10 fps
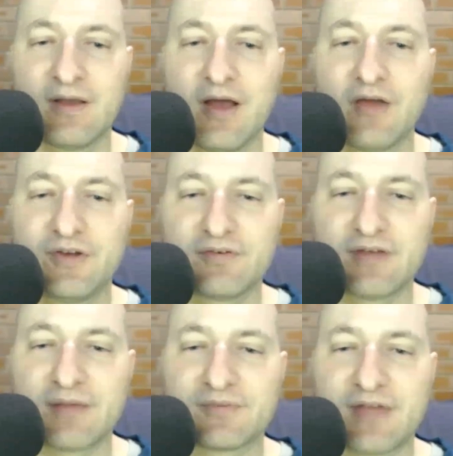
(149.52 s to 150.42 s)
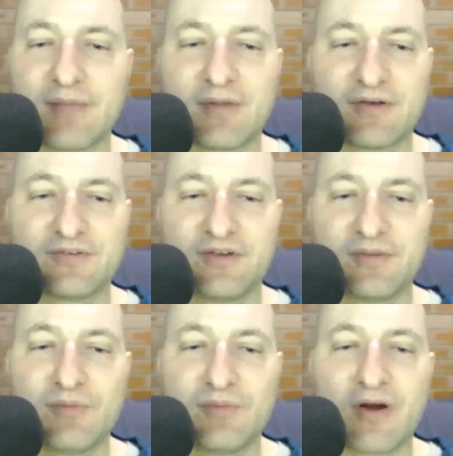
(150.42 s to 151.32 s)
She was upset because she had
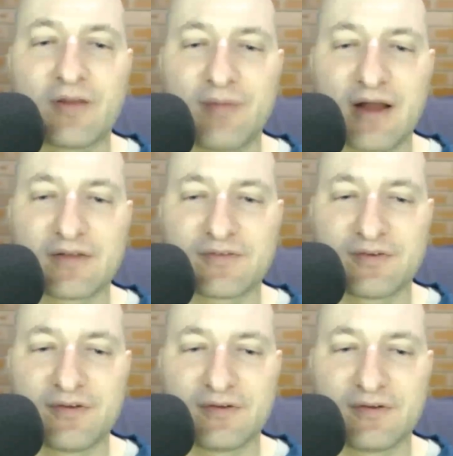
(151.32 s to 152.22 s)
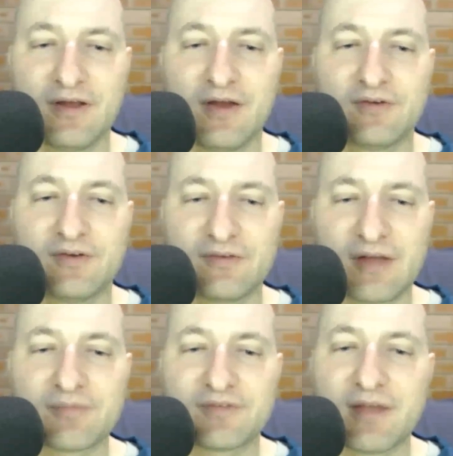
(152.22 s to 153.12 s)
been worried about it too. She was
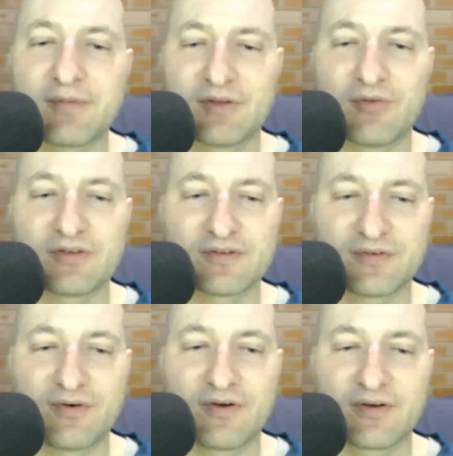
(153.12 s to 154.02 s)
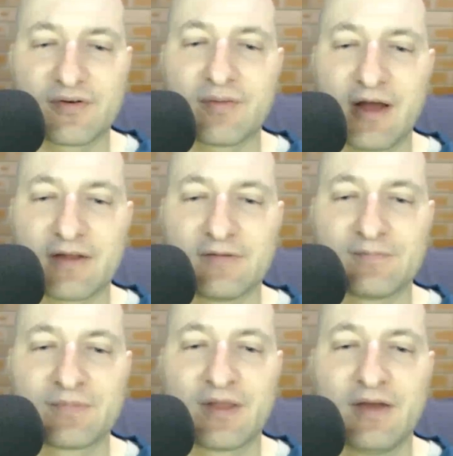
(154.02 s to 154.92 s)
upset because I wasn't talking to her about it.
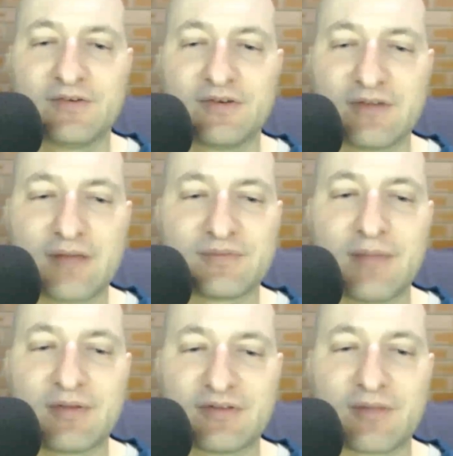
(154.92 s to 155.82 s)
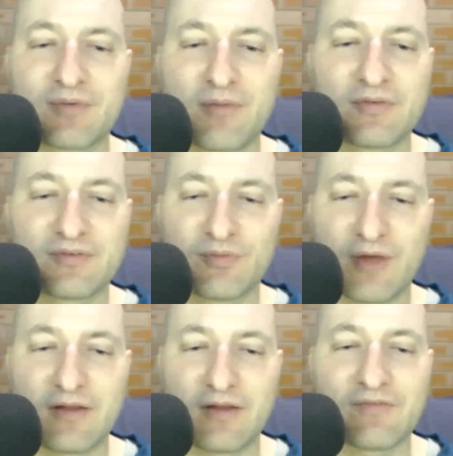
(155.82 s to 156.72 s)
She was upset because I promised her
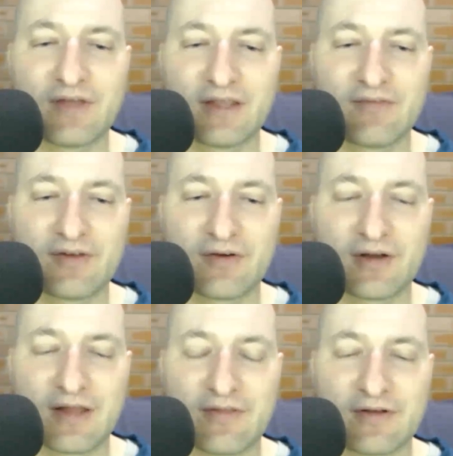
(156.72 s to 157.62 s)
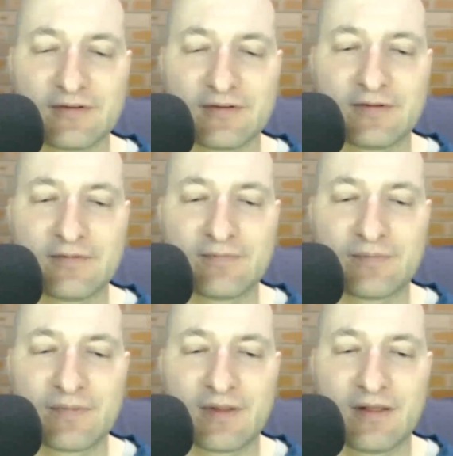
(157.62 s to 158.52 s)
one life and given her another.
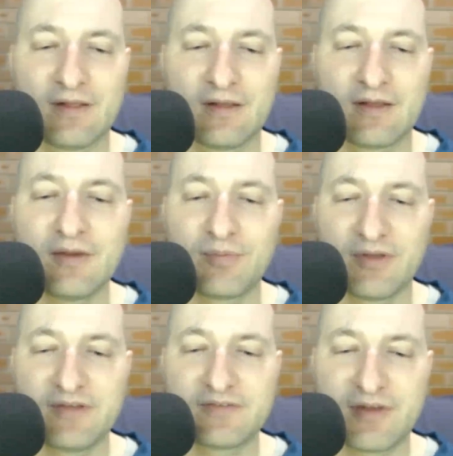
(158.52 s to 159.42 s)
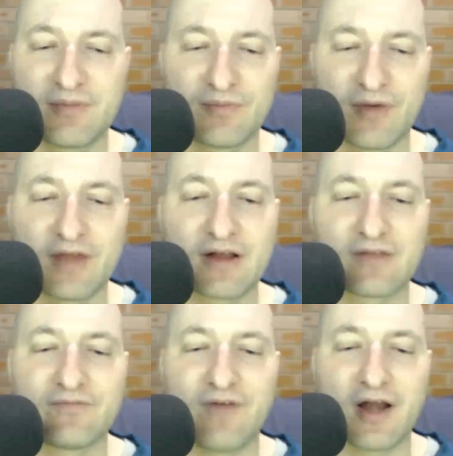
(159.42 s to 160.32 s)
Can you please tell me why you aren't
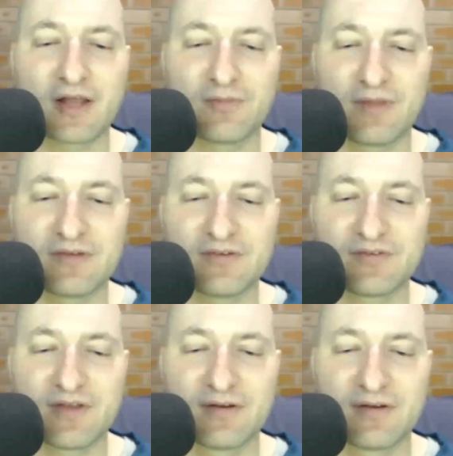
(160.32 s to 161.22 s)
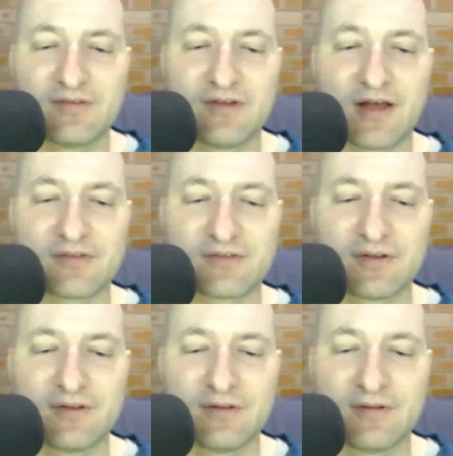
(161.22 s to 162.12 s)
confiding in me, she asked.
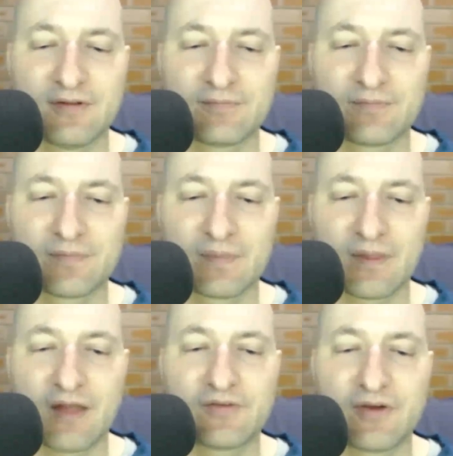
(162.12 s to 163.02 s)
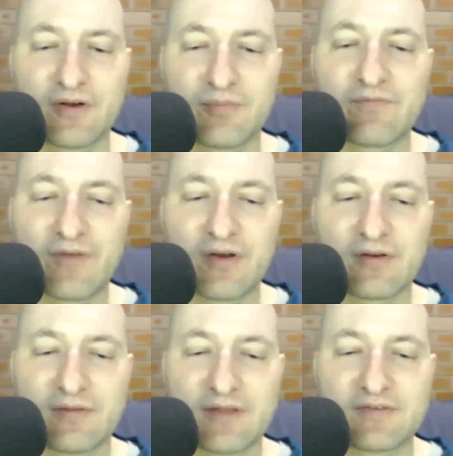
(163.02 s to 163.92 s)
I turned off my phone.
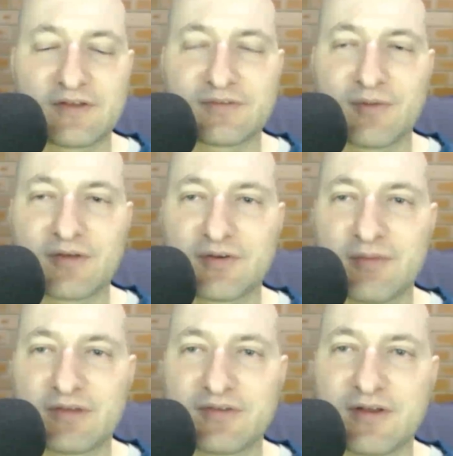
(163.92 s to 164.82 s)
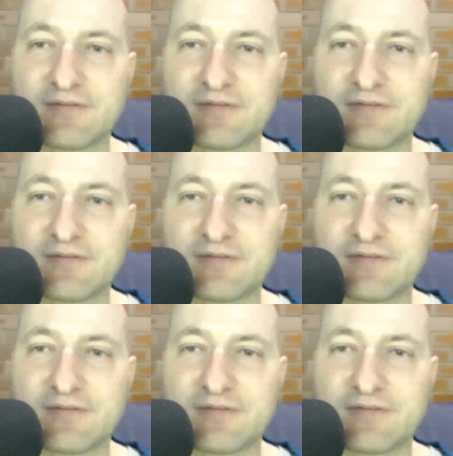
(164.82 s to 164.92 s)
Let's get some ice cream, I said.